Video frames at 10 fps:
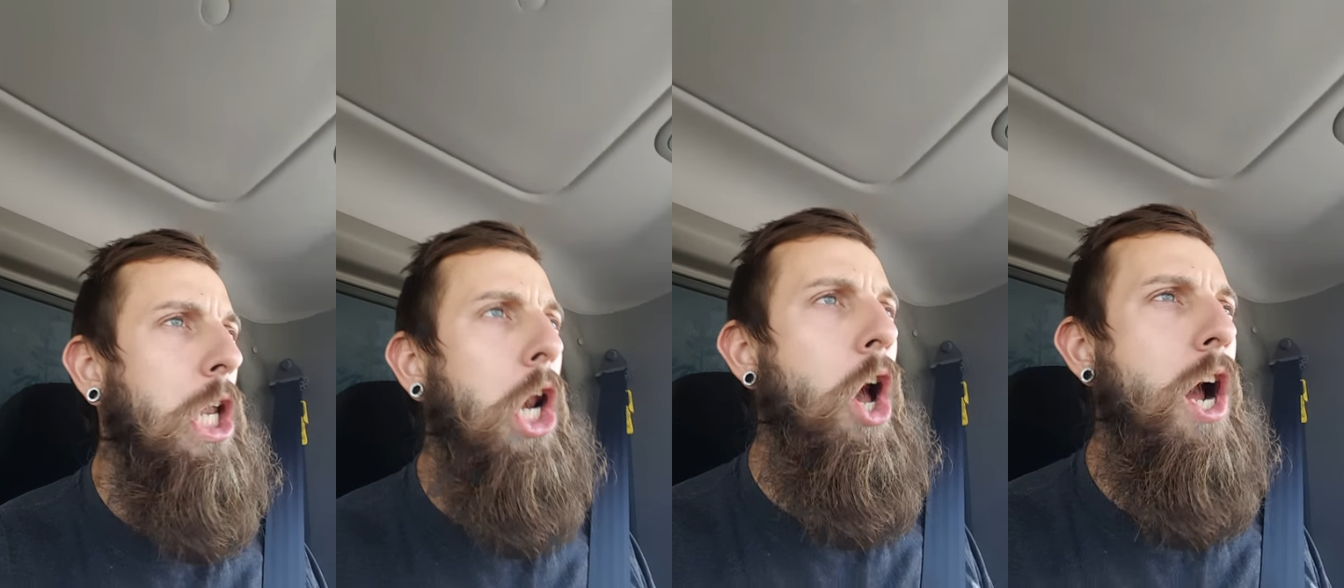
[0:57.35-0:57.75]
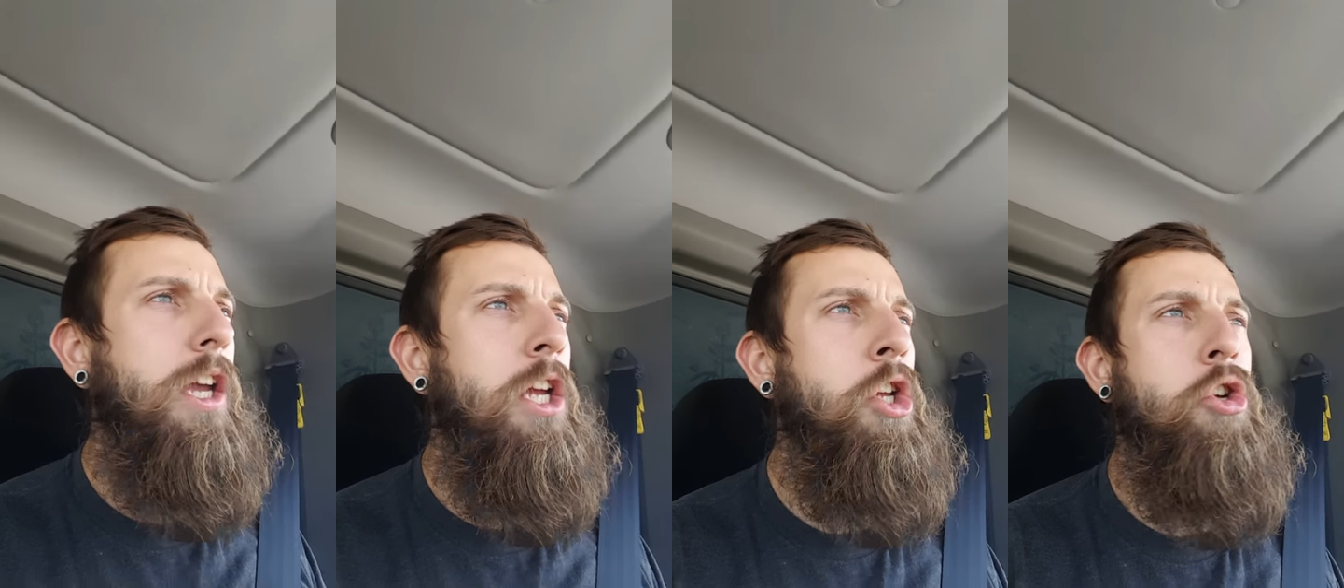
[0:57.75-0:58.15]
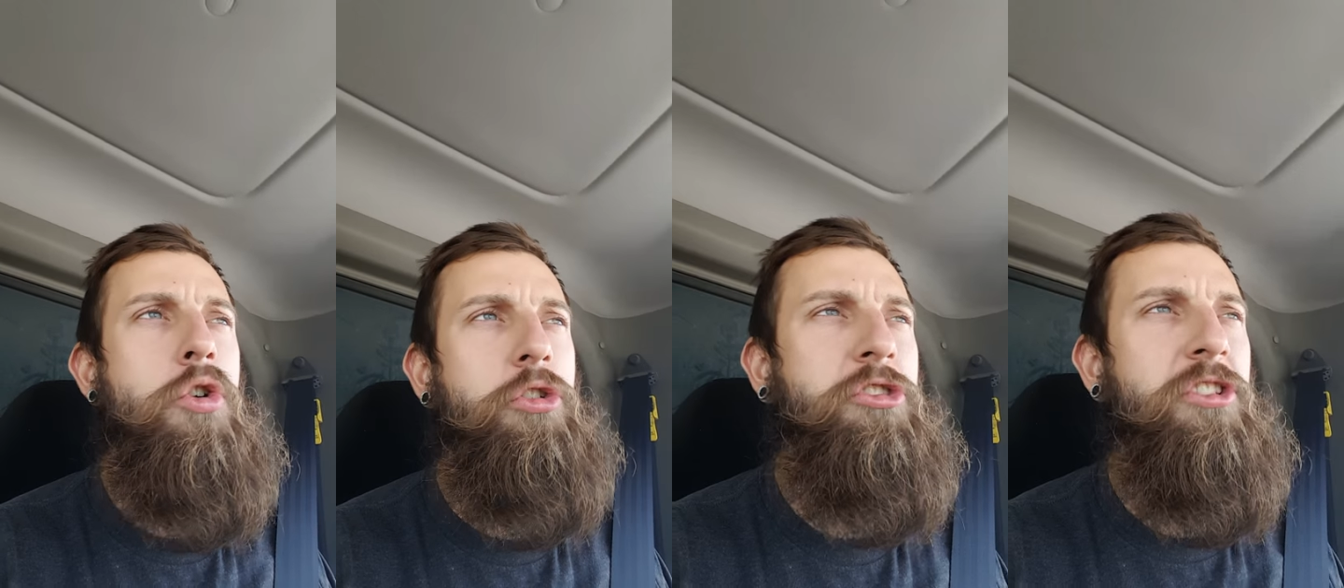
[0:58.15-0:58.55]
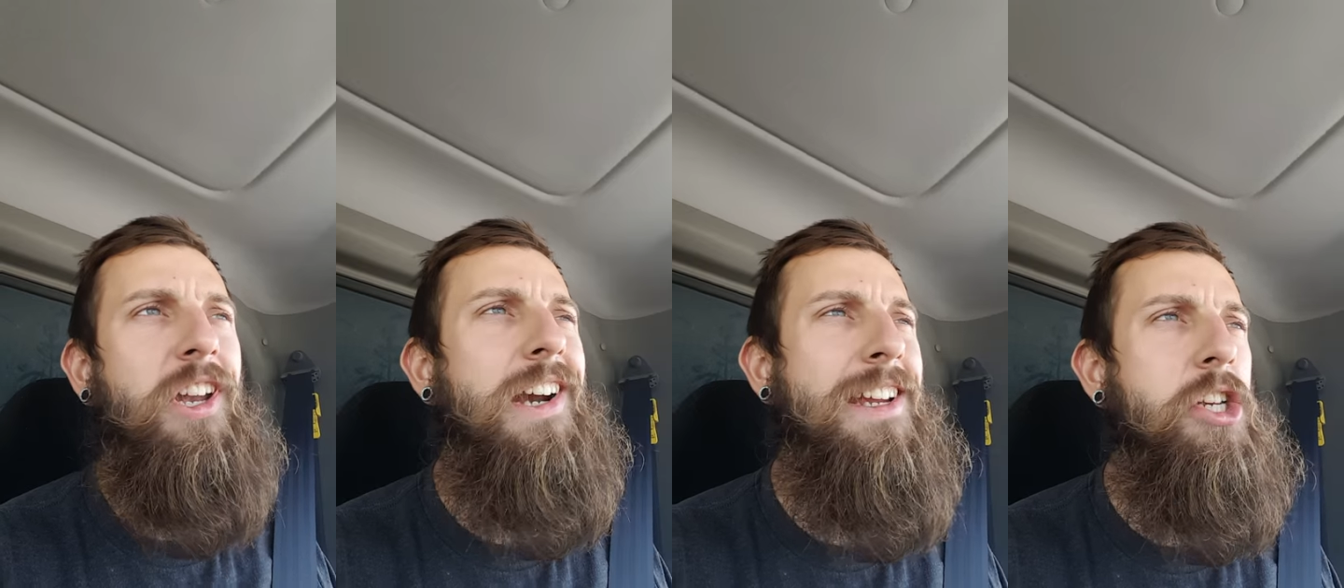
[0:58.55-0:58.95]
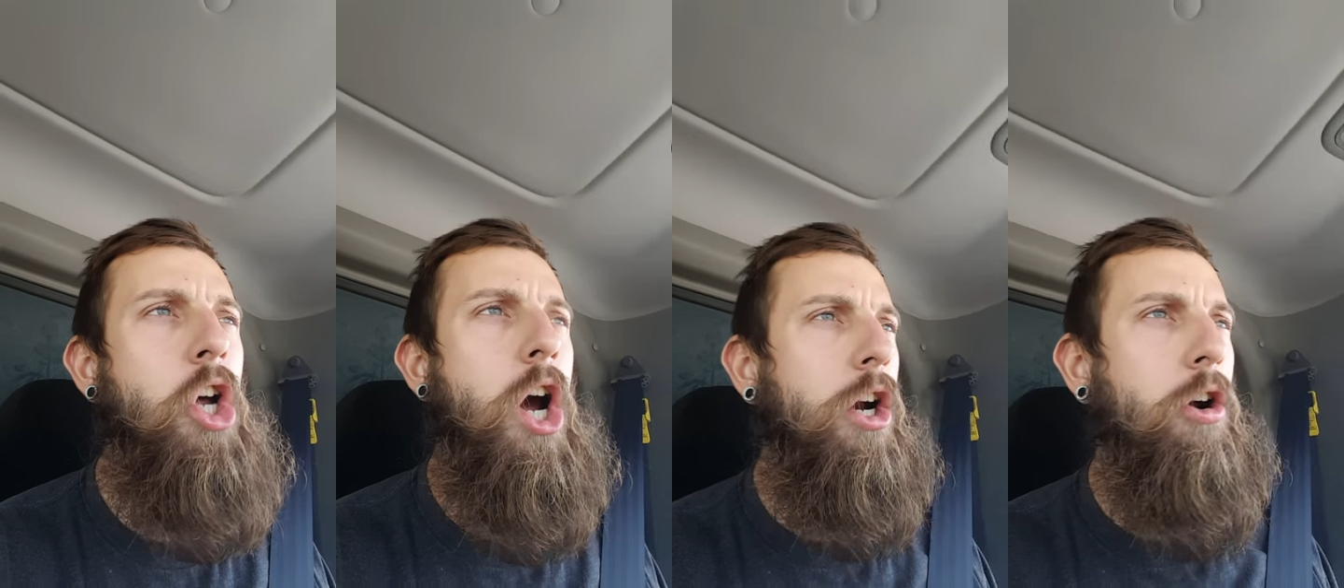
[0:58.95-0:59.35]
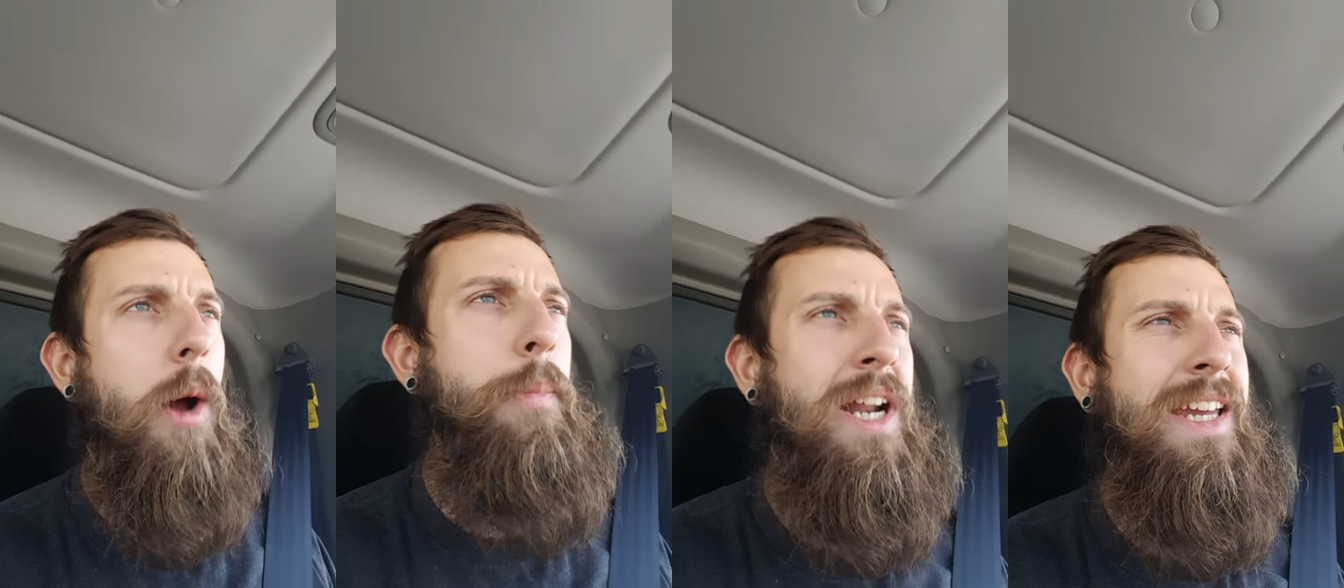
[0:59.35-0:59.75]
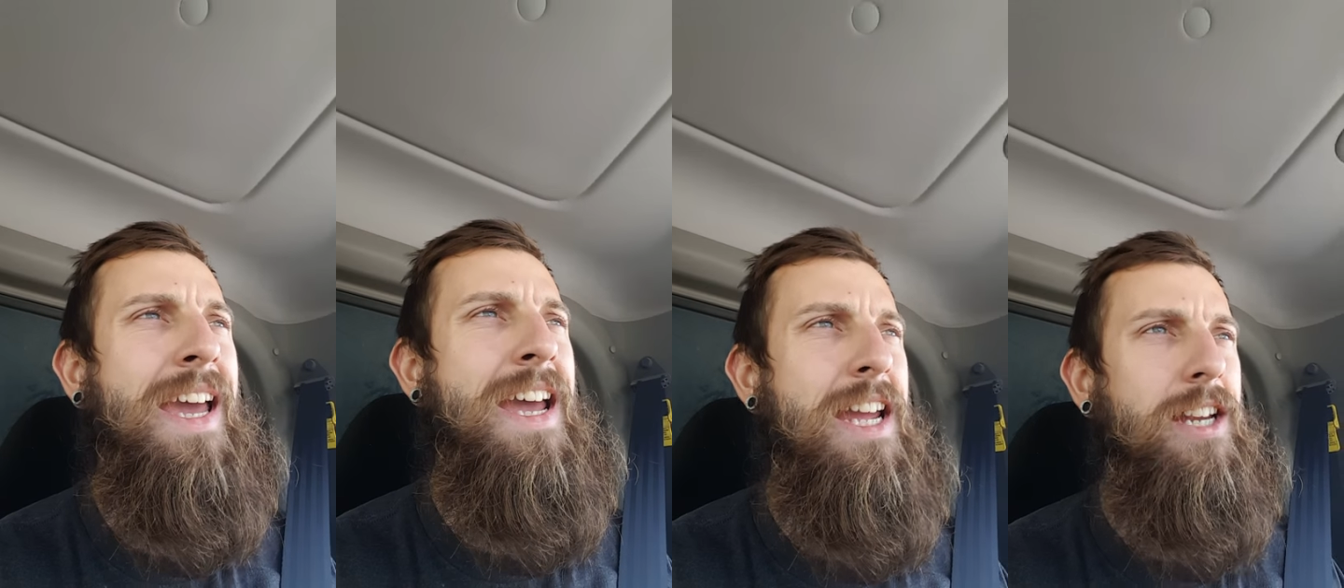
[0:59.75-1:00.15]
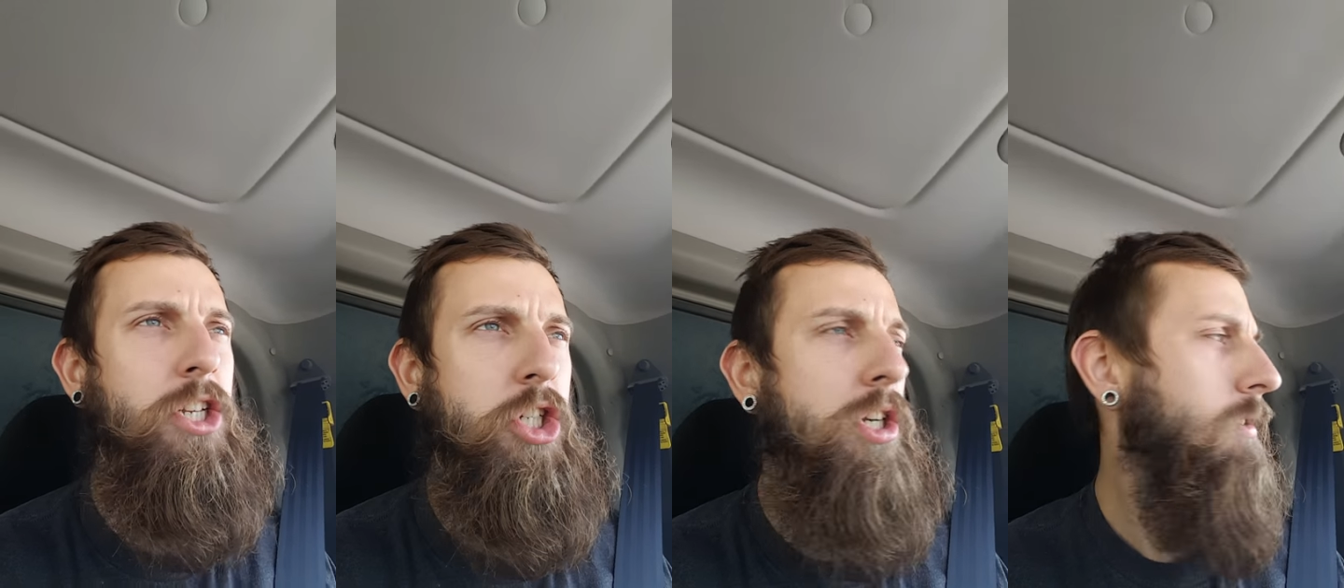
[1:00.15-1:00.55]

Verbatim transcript: locking your slutty daughter up in a cage,